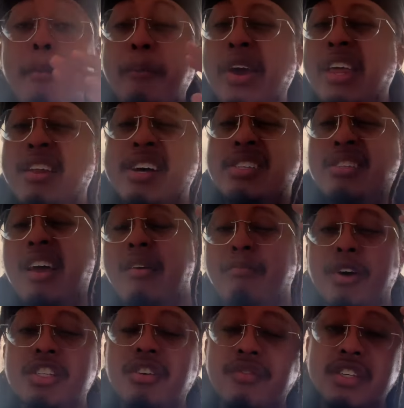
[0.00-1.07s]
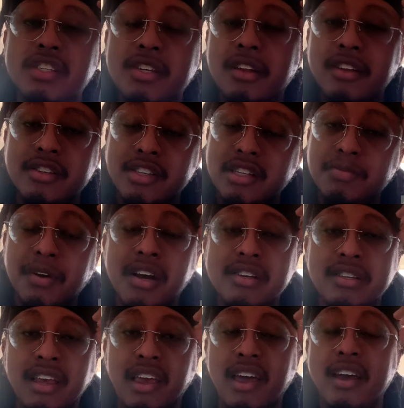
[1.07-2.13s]
but he doesn't have much of a ceiling just
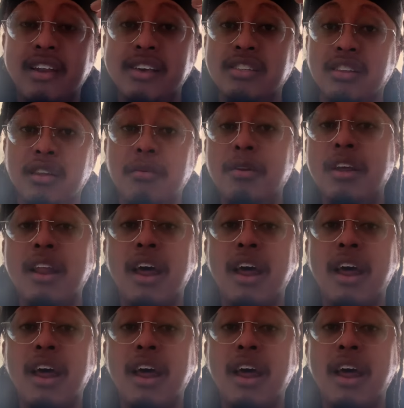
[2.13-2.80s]
because, again, his limited